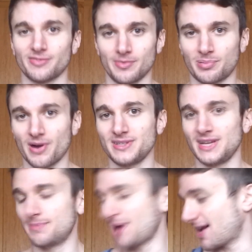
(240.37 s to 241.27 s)
protein
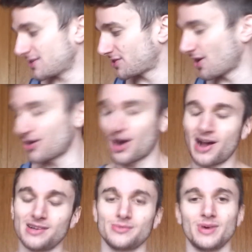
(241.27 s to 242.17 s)
powder. So
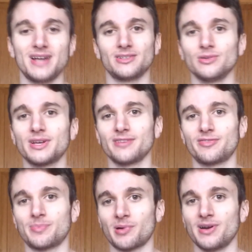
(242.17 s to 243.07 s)
when looking for
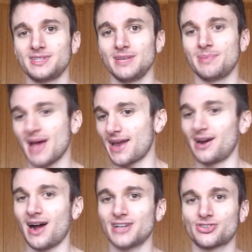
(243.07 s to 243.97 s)
protein powder,
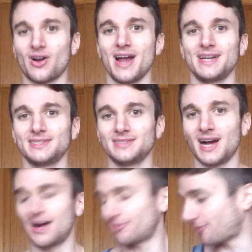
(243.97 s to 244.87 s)
I try and
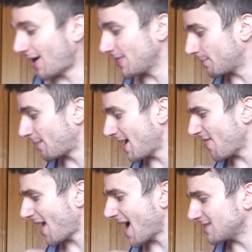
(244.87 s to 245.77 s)
find the brand that
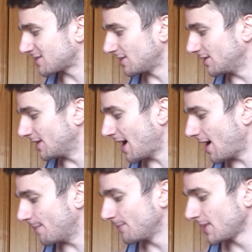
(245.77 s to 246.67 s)
has
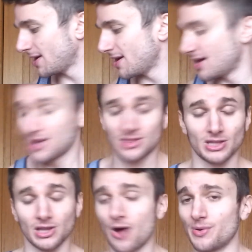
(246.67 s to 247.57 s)
the
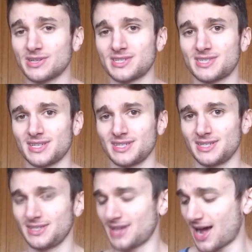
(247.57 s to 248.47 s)
lowest
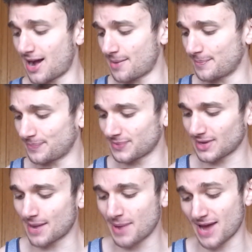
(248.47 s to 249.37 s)
amount
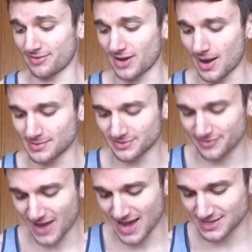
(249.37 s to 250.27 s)
of carbs and
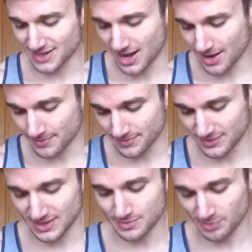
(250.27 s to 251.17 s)
fats.
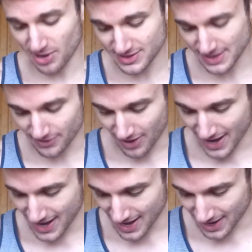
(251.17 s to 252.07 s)
This protein right
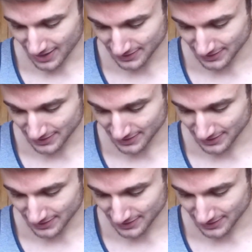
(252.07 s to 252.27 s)
here